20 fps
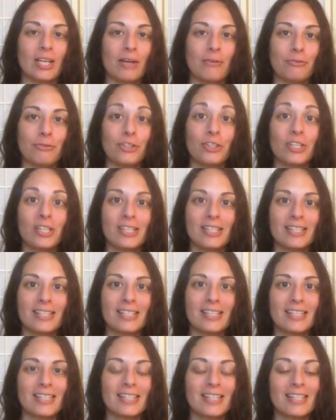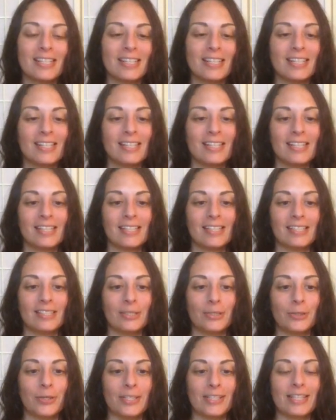at first.
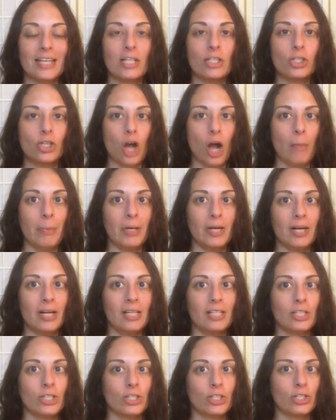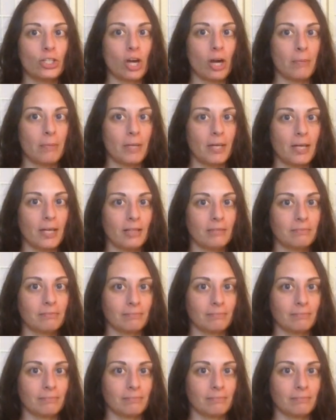So that's a japa japa.